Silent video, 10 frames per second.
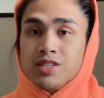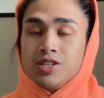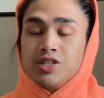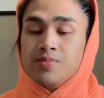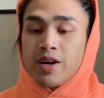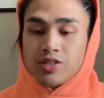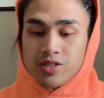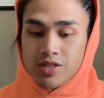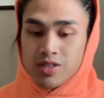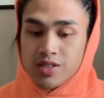in the gym
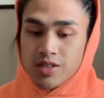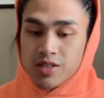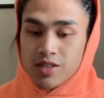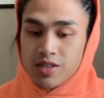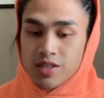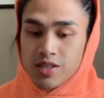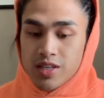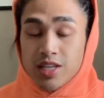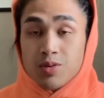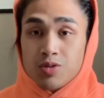actually,
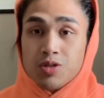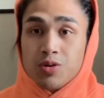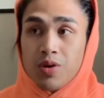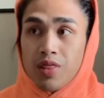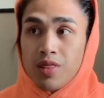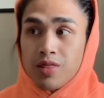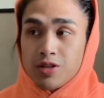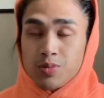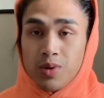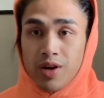he was doing the
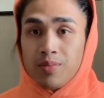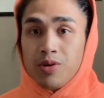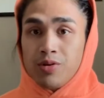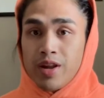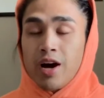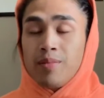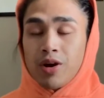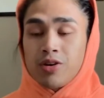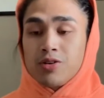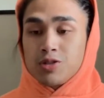split I'm doing now, my
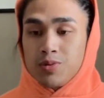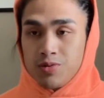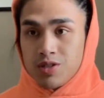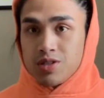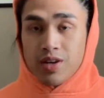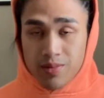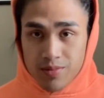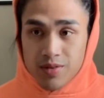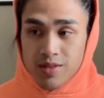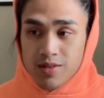current split, which is like
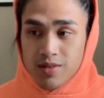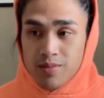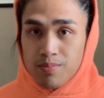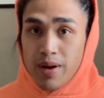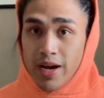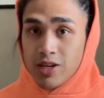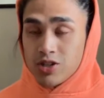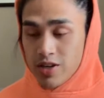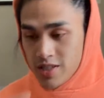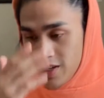back and
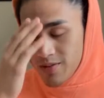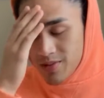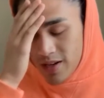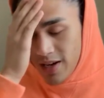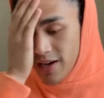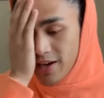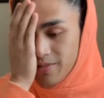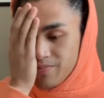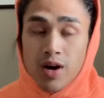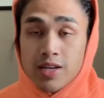triceps.
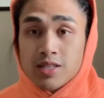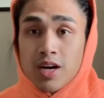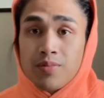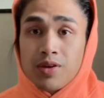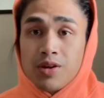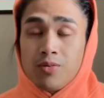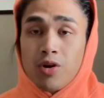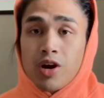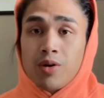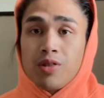And I just hopped in a
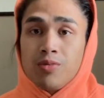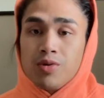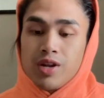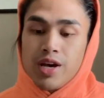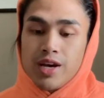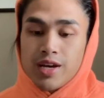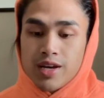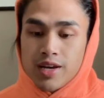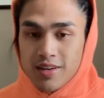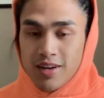workout with him one day.
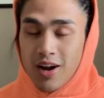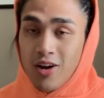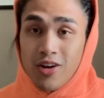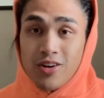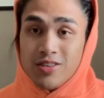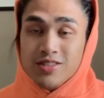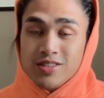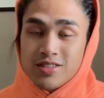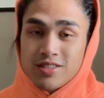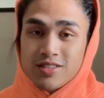I don't know,
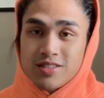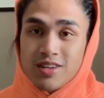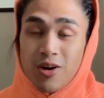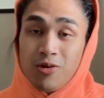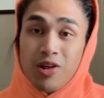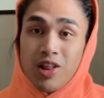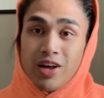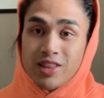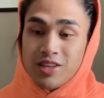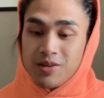I really
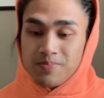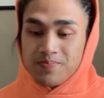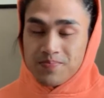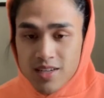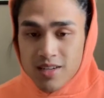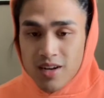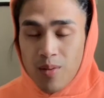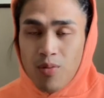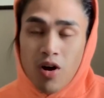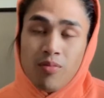liked it. A
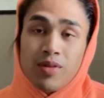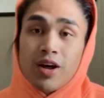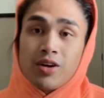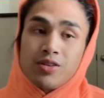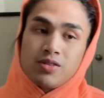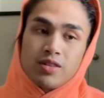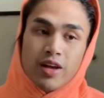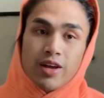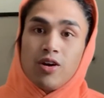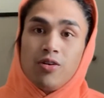problem that
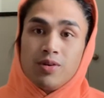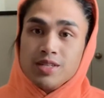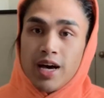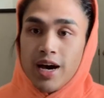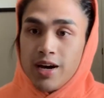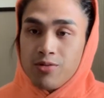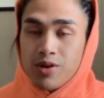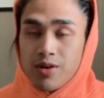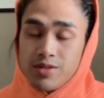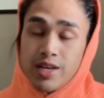I always had when
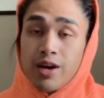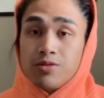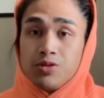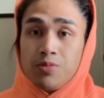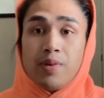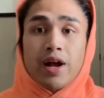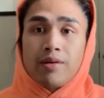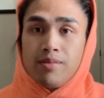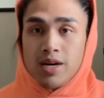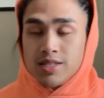I was doing back
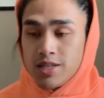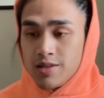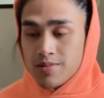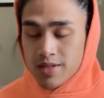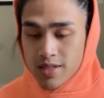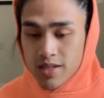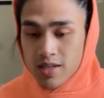and biceps.